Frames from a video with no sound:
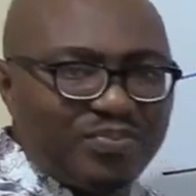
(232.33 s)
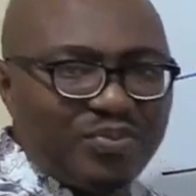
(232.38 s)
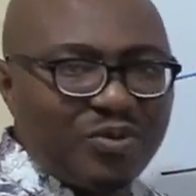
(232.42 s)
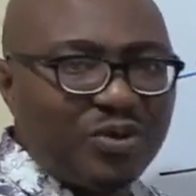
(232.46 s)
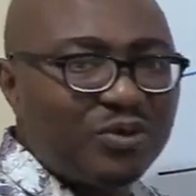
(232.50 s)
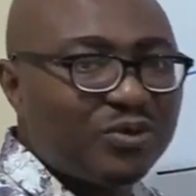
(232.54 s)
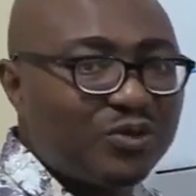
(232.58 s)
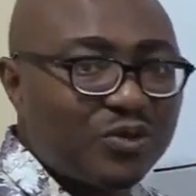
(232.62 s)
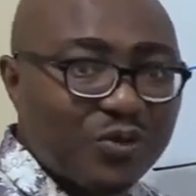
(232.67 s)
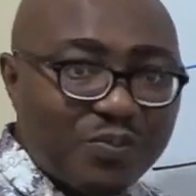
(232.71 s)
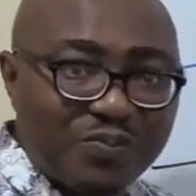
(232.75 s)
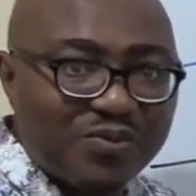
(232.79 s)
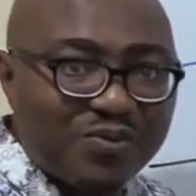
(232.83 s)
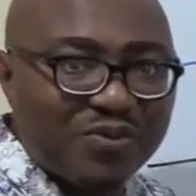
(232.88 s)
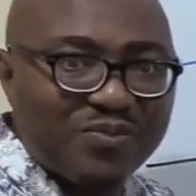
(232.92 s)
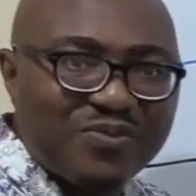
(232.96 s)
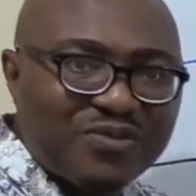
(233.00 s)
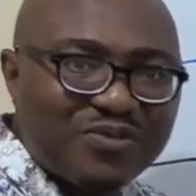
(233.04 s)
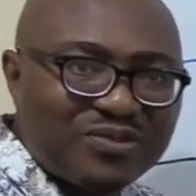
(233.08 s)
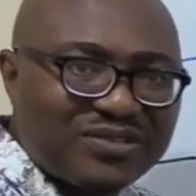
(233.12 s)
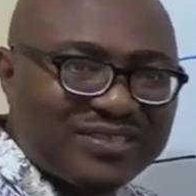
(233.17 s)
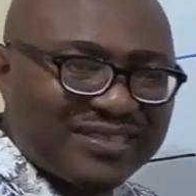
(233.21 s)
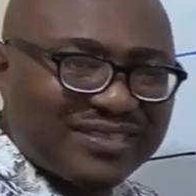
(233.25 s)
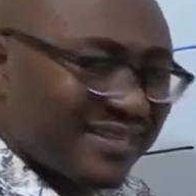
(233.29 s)
also
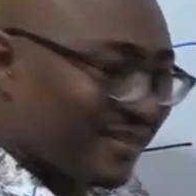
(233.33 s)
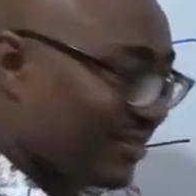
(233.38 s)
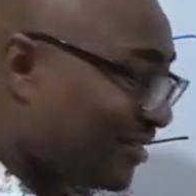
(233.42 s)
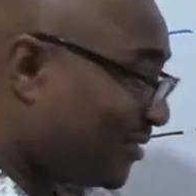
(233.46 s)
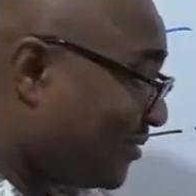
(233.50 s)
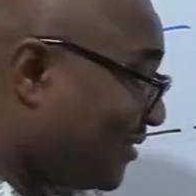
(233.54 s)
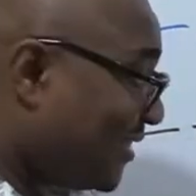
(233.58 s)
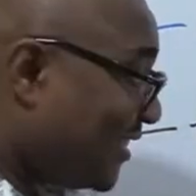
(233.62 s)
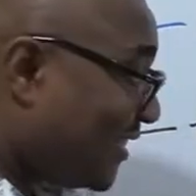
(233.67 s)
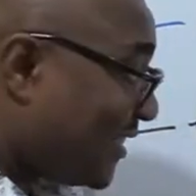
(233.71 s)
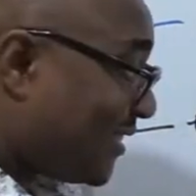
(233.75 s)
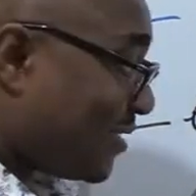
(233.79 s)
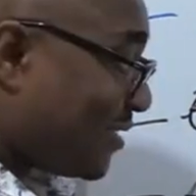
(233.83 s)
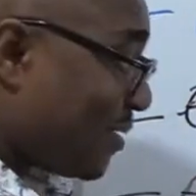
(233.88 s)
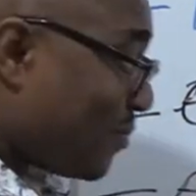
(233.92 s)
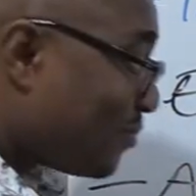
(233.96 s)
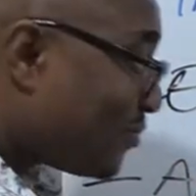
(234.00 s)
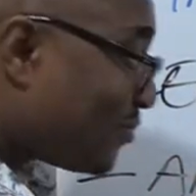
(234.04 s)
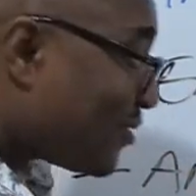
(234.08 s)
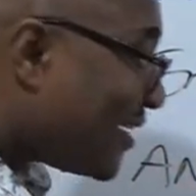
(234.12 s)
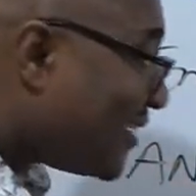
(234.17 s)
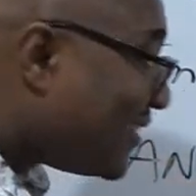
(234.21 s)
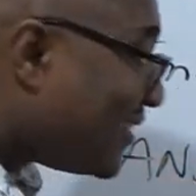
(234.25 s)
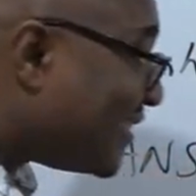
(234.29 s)
promotes this,
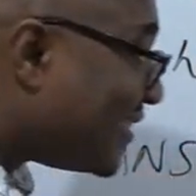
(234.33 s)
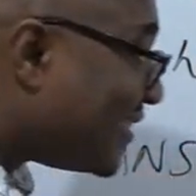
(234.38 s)
actually the